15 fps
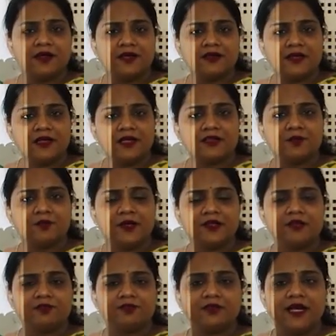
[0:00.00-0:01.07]
at another point
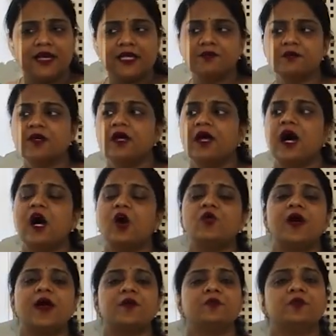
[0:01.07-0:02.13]
of time, how
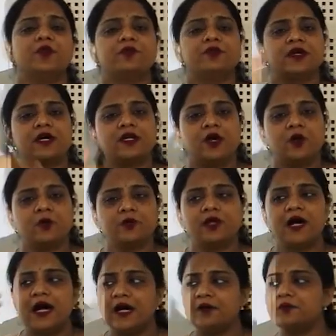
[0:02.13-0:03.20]
I am moving around,
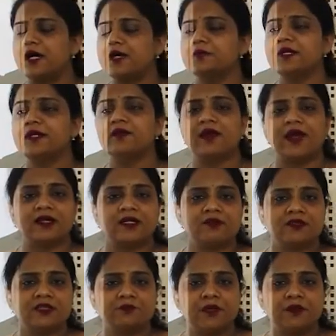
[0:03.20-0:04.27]
how I am interacting
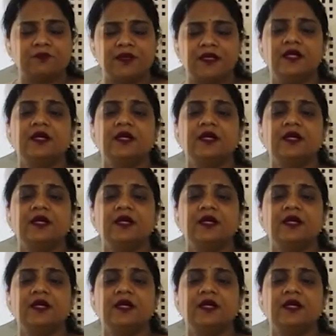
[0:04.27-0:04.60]
with people.